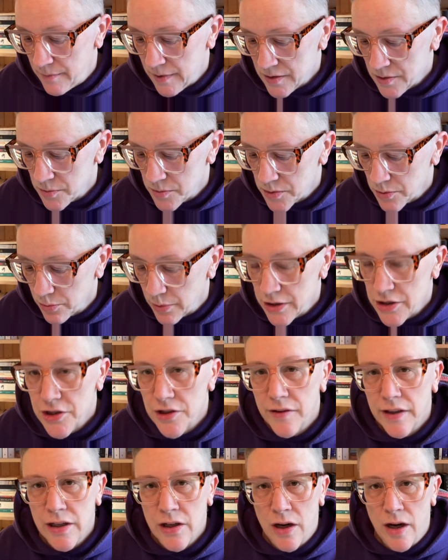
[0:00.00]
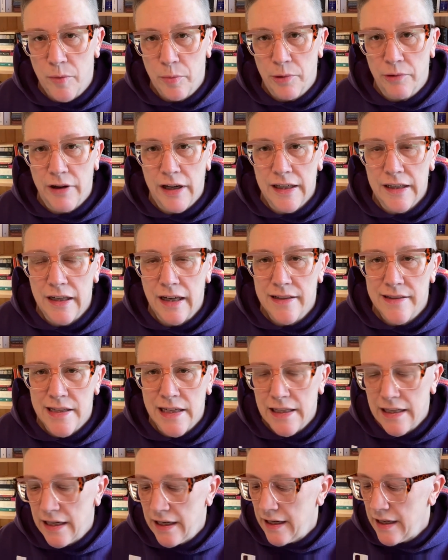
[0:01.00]
This was originally copyrighted in
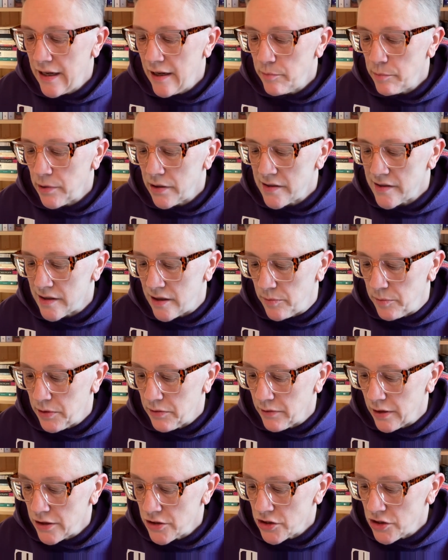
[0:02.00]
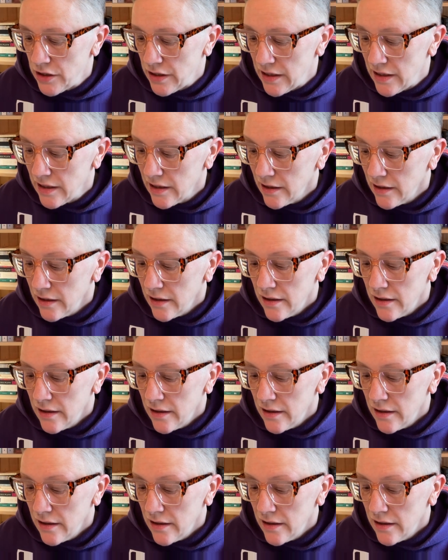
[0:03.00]
1988 by Salman Rushdie.